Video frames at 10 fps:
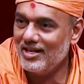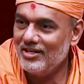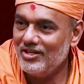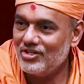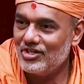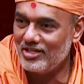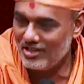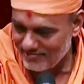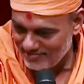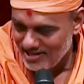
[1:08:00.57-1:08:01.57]
an
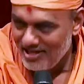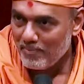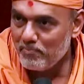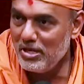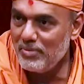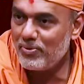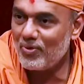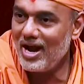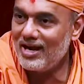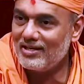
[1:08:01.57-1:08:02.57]
initiative be
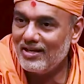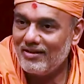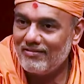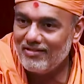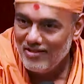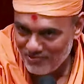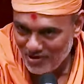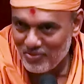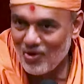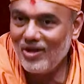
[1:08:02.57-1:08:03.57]
proactive
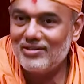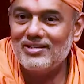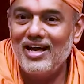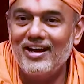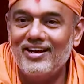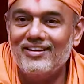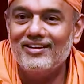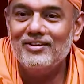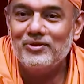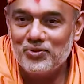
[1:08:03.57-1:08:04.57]
from your side
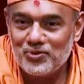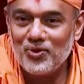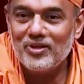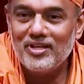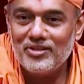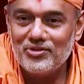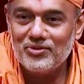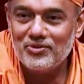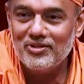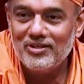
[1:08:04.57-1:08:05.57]
to solve the
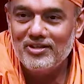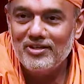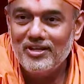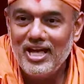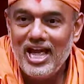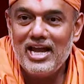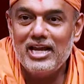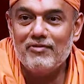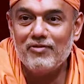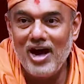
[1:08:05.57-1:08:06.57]
issue
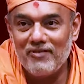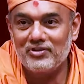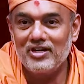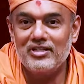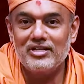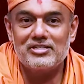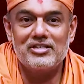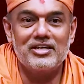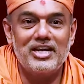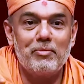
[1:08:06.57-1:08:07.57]
and if after this
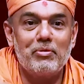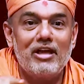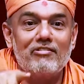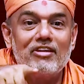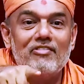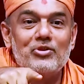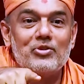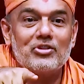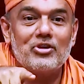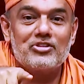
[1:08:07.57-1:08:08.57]
doesn't happen i have given you
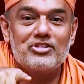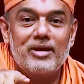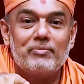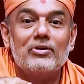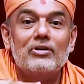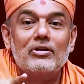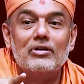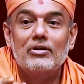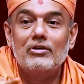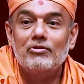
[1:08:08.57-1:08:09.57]
the third step
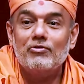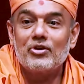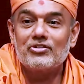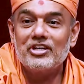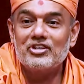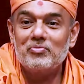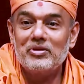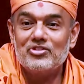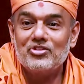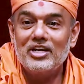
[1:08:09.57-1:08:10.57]
for 6
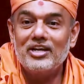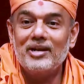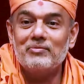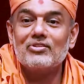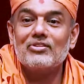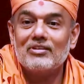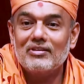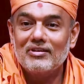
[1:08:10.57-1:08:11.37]
months 3 times